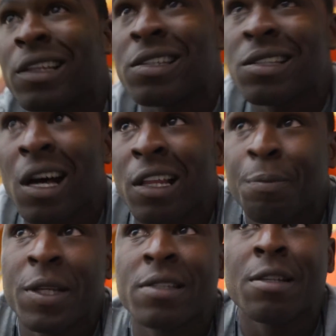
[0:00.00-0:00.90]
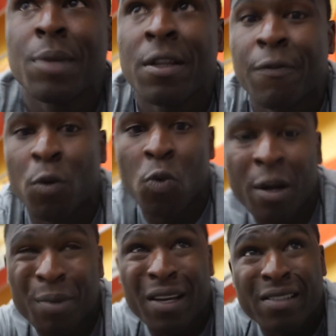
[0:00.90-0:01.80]
solid pieces of meat, for
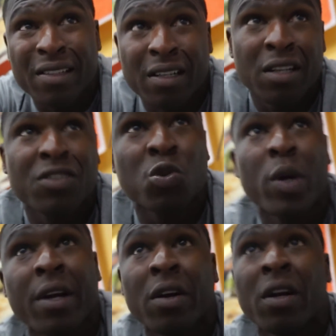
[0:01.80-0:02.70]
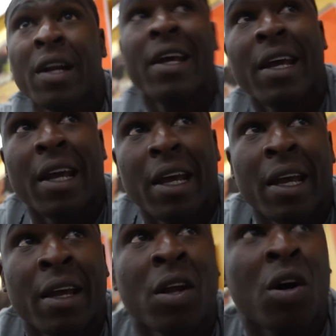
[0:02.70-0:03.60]
one, because it cooks quicker,
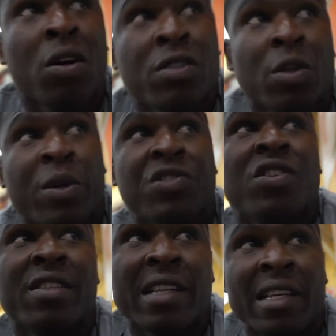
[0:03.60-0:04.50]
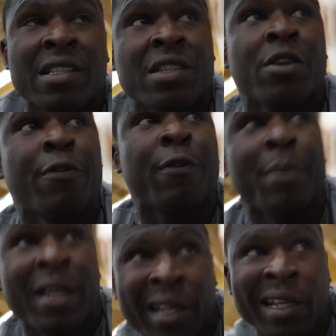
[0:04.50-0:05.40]
and also it's just easier for
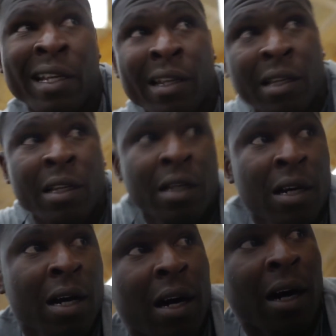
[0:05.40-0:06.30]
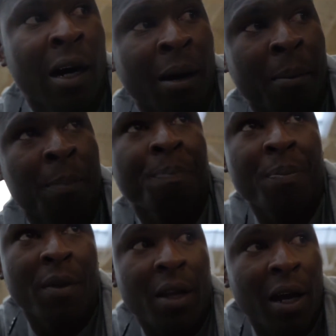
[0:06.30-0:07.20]
me to eat.
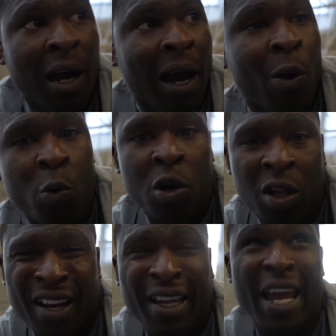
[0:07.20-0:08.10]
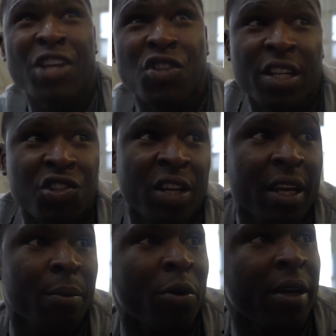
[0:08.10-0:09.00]
I will on occasion eat
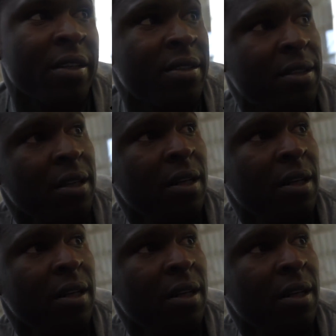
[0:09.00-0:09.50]
chicken breast,